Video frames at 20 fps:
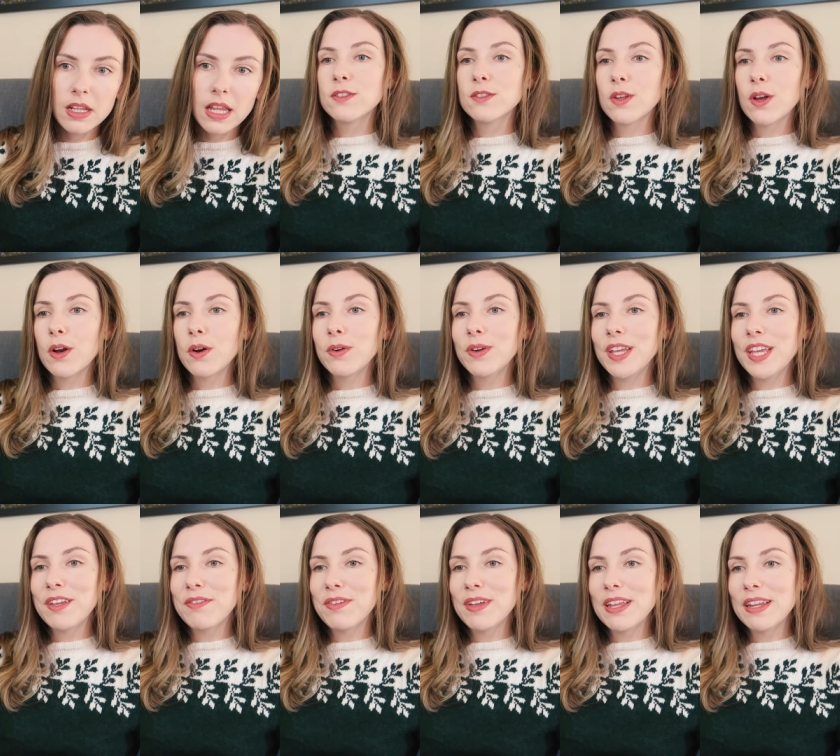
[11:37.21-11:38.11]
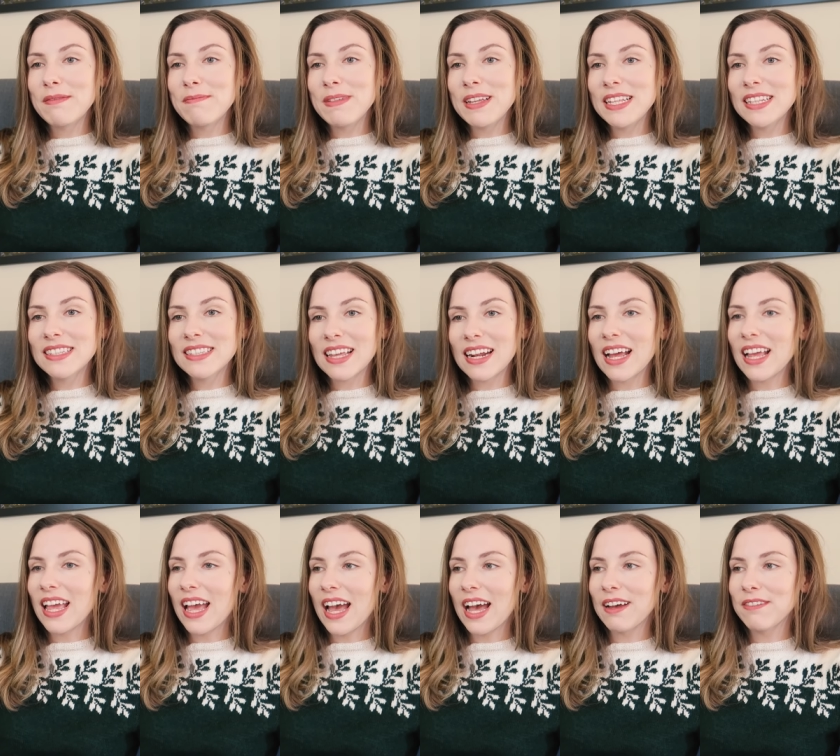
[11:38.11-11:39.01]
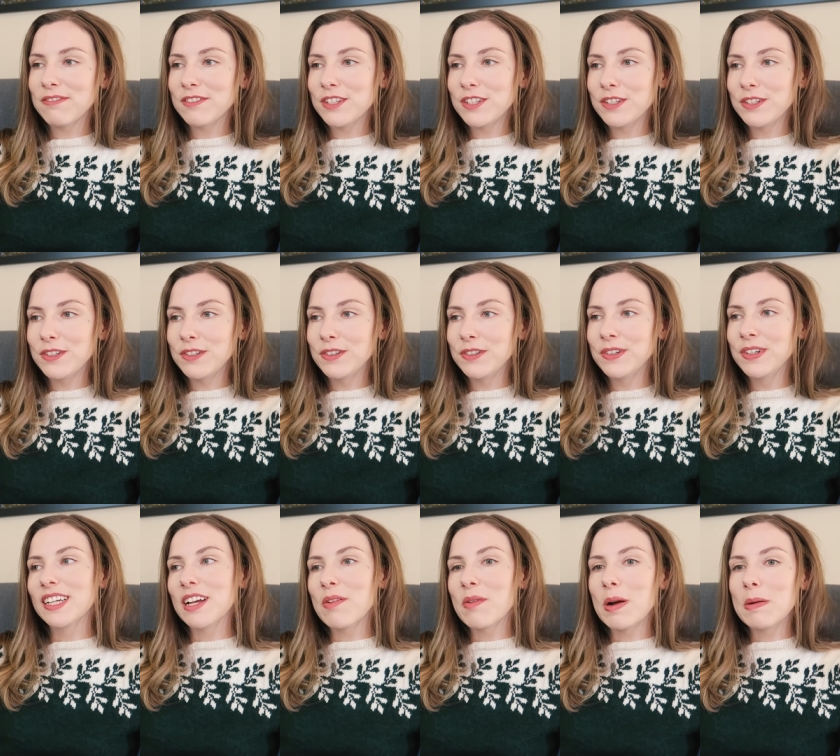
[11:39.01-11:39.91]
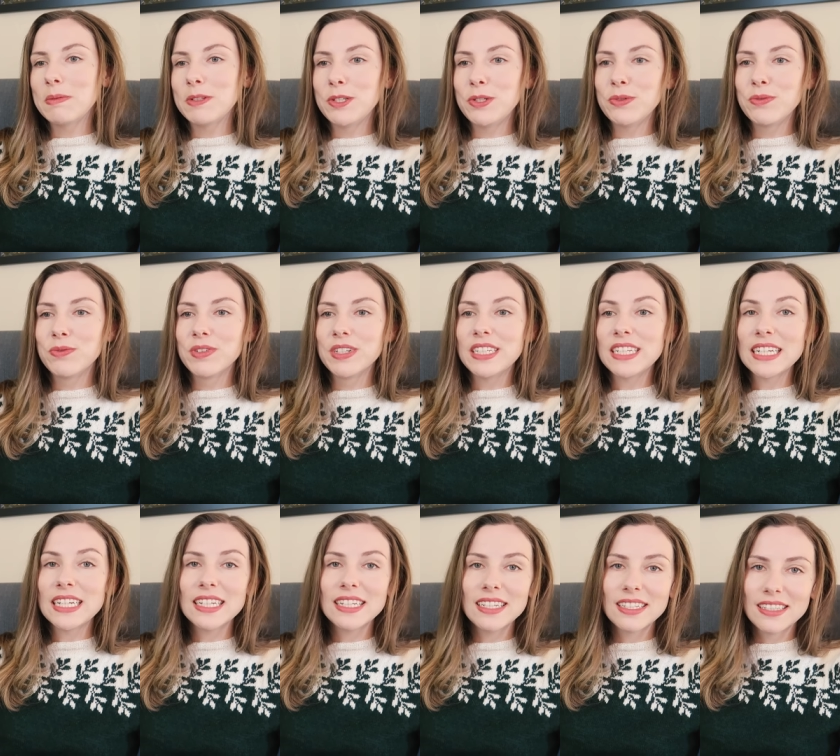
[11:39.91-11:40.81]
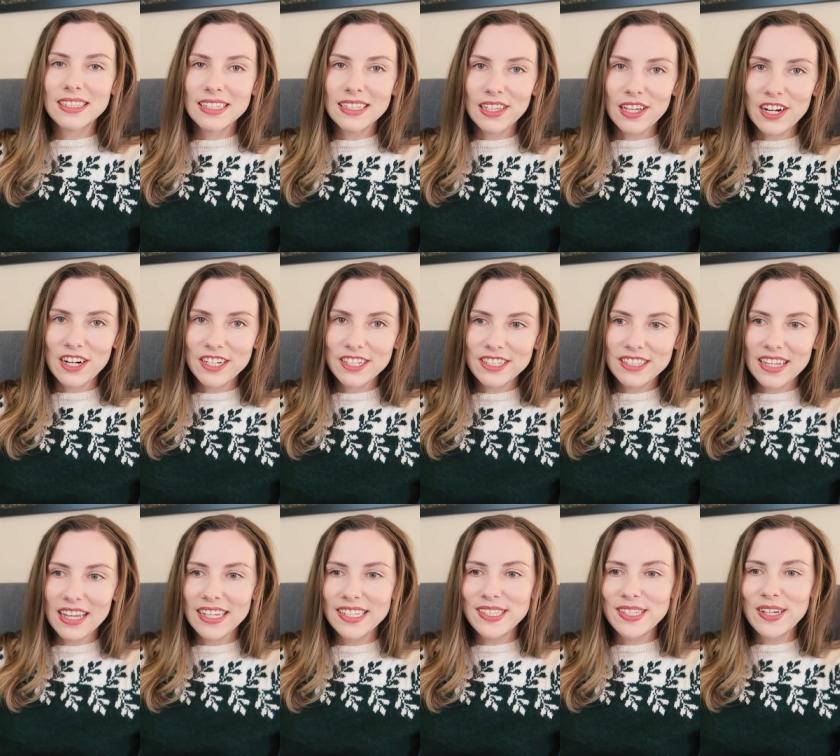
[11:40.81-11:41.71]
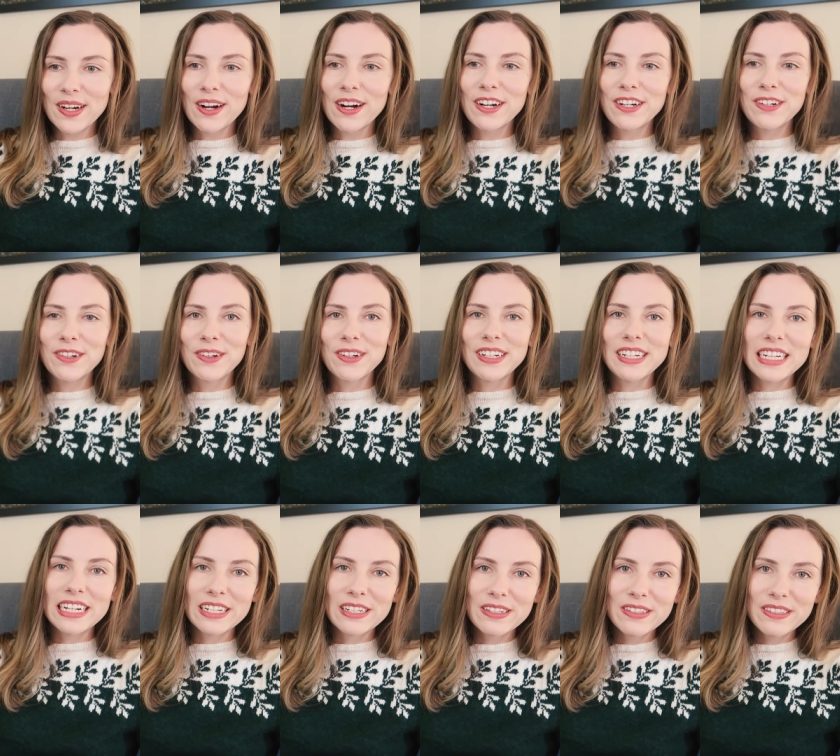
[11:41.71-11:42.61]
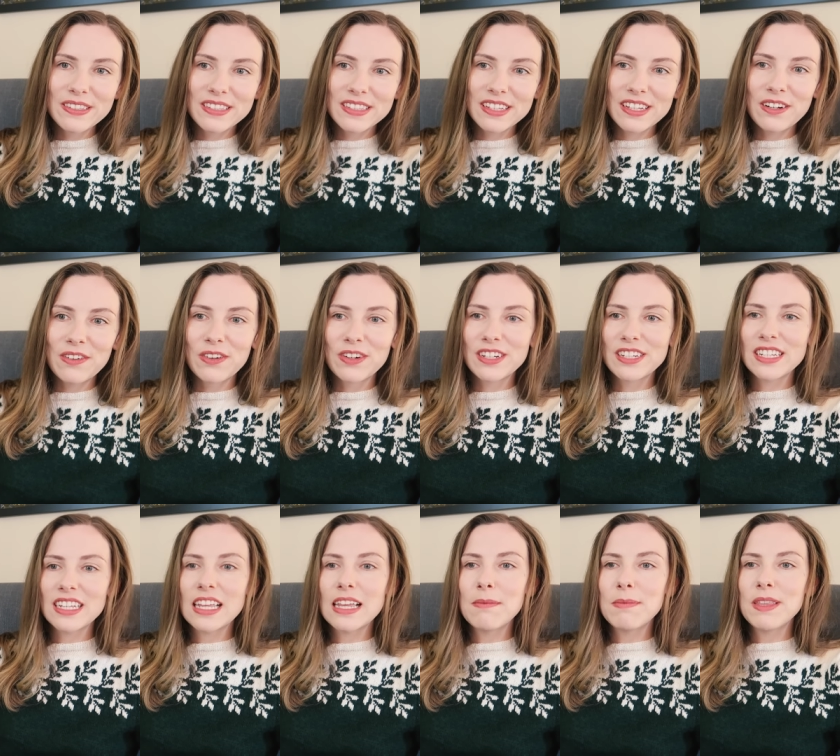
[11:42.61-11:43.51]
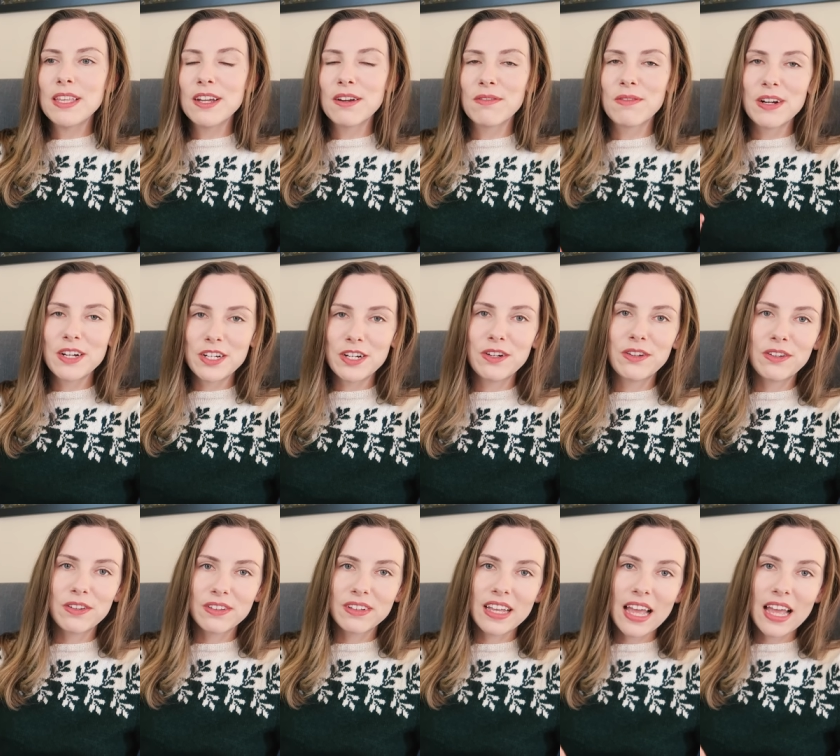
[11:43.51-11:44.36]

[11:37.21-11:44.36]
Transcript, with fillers: So if it means that I have to go up to ridiculously large size yarn or needles in order to keep the original